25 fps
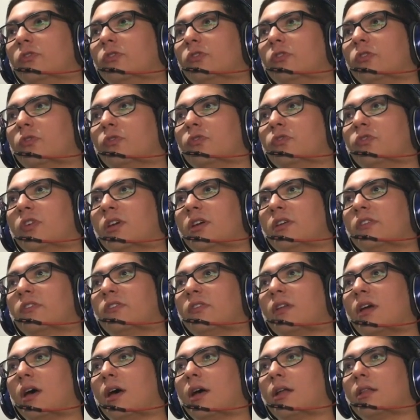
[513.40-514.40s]
to fix
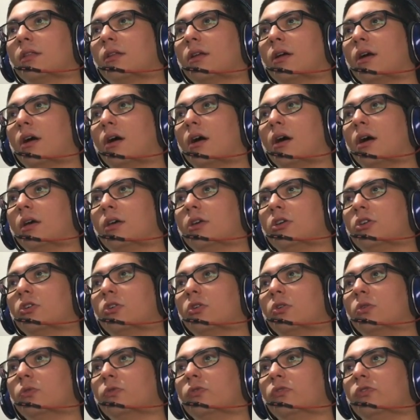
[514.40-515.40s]
that I
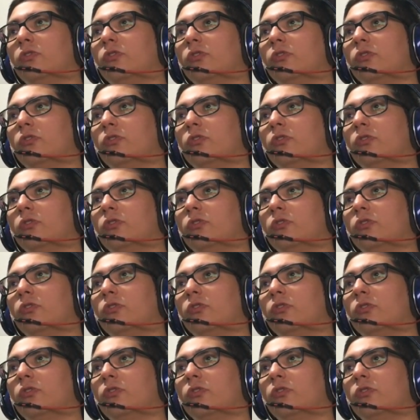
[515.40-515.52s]
go